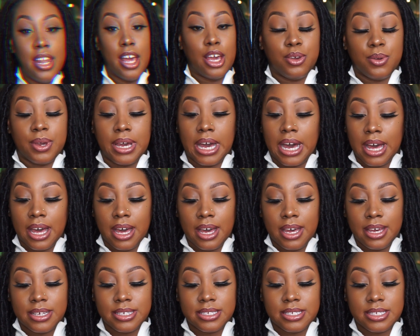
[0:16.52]
you
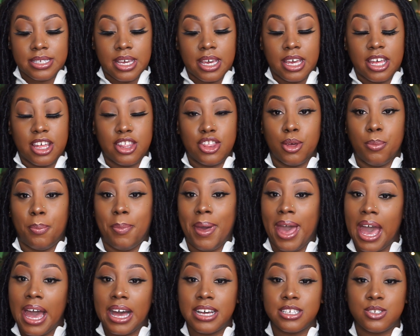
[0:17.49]
guys, the
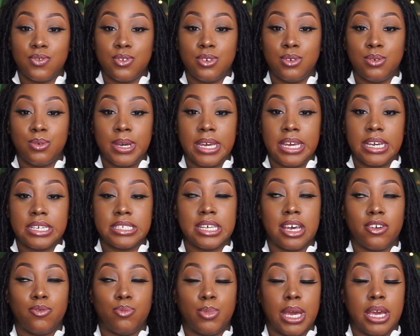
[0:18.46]
past few weeks
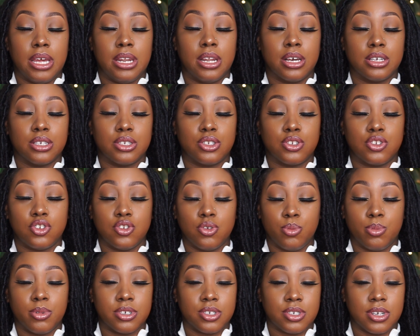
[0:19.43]
have been
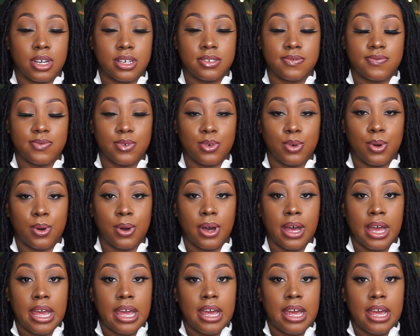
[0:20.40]
super stressful